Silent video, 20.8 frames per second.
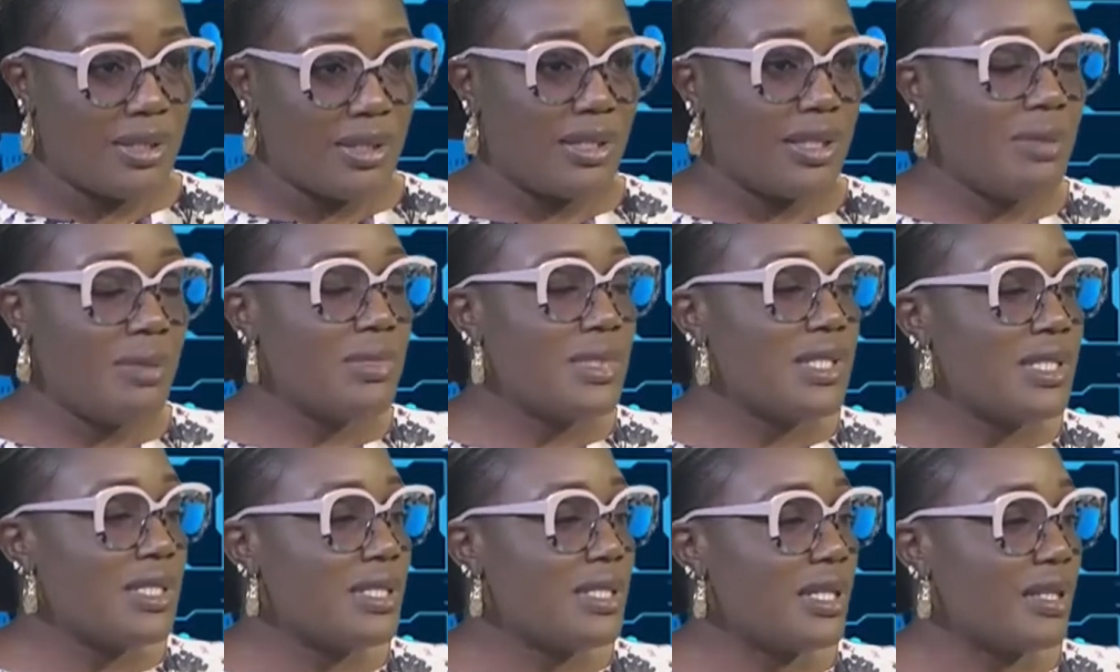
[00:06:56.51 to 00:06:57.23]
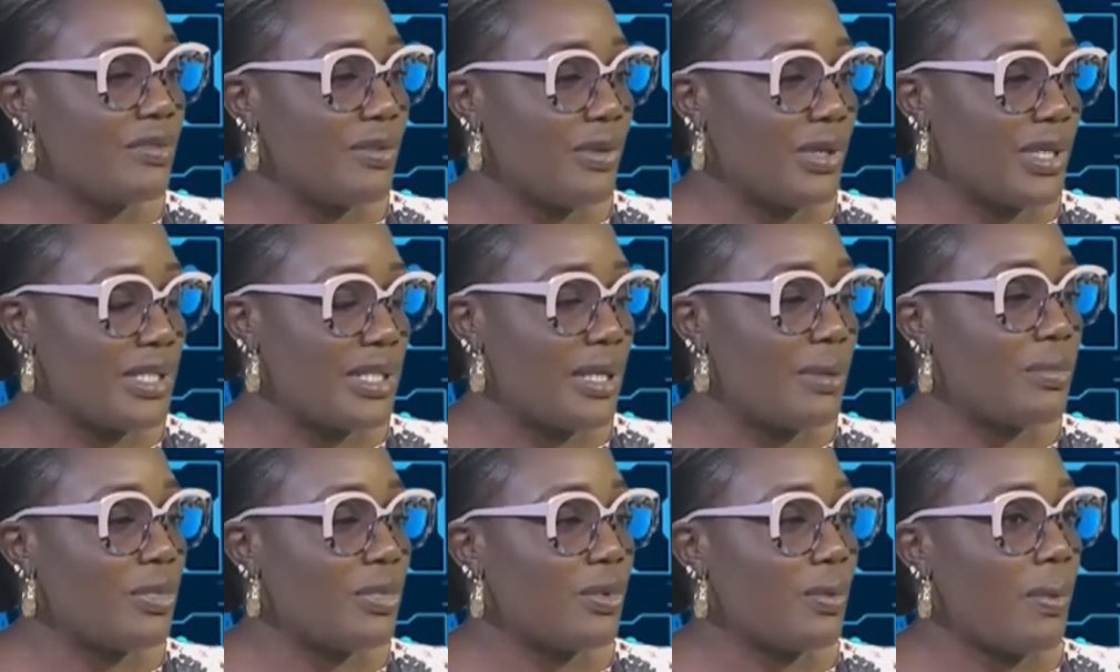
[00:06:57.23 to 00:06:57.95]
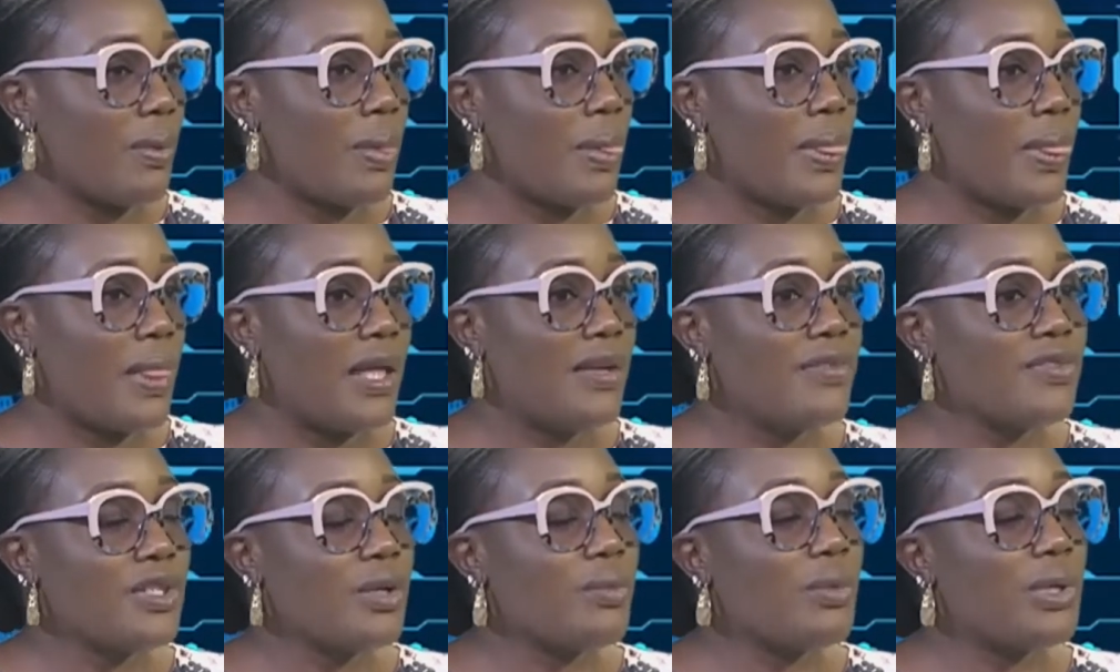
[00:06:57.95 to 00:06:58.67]
Let me take, for example,
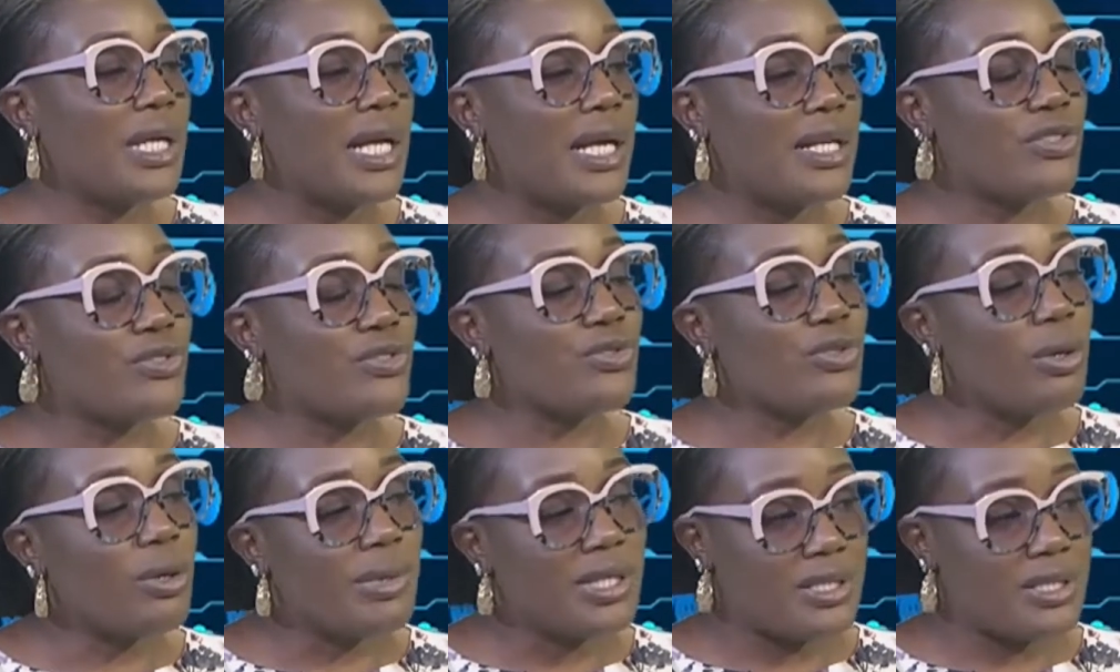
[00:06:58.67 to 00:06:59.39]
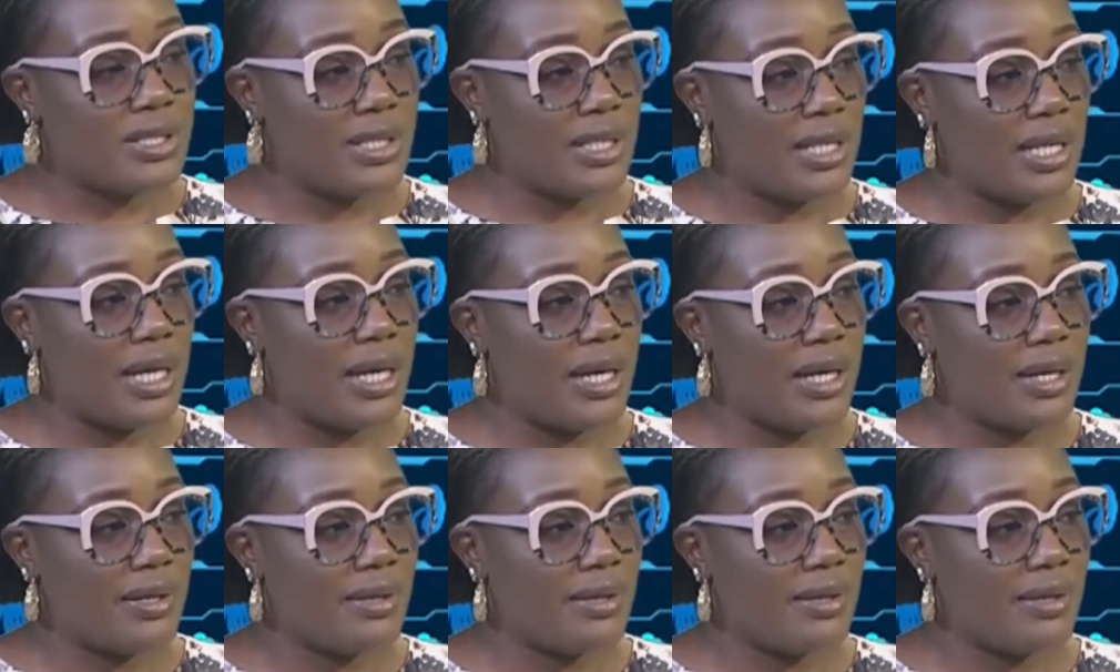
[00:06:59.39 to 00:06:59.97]
if someone has trauma to the eye